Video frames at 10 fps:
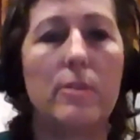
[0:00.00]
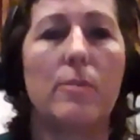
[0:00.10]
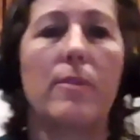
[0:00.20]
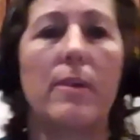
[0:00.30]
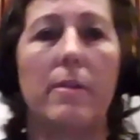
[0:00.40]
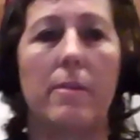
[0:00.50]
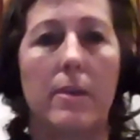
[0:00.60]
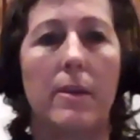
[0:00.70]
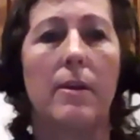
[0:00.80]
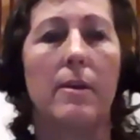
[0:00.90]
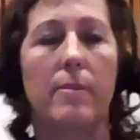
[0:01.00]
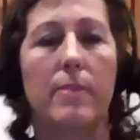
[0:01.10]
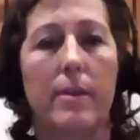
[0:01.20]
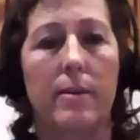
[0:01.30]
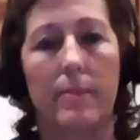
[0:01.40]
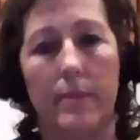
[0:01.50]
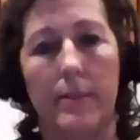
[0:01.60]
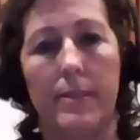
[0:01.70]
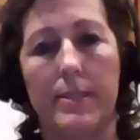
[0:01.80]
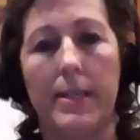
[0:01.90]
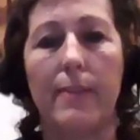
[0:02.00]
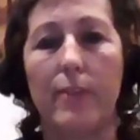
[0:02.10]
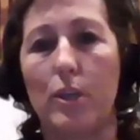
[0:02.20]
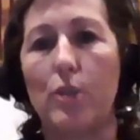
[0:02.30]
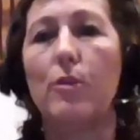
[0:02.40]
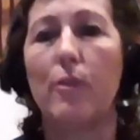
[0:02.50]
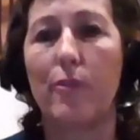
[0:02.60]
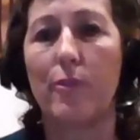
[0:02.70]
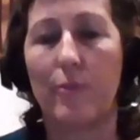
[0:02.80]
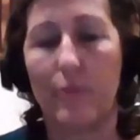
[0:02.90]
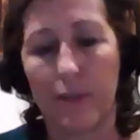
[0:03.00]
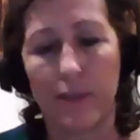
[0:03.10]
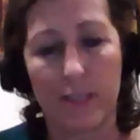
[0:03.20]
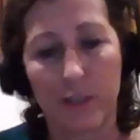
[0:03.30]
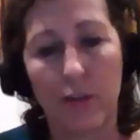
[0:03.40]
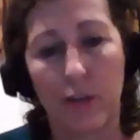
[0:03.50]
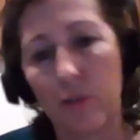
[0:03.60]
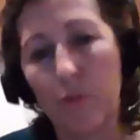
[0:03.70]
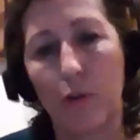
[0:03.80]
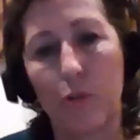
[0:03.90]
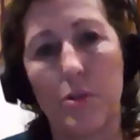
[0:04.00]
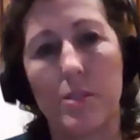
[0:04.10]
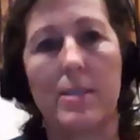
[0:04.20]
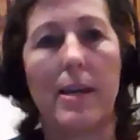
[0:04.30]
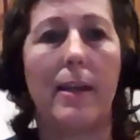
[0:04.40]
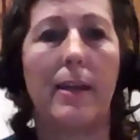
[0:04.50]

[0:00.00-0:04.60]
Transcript: So it's kind of that's called a unicorn site.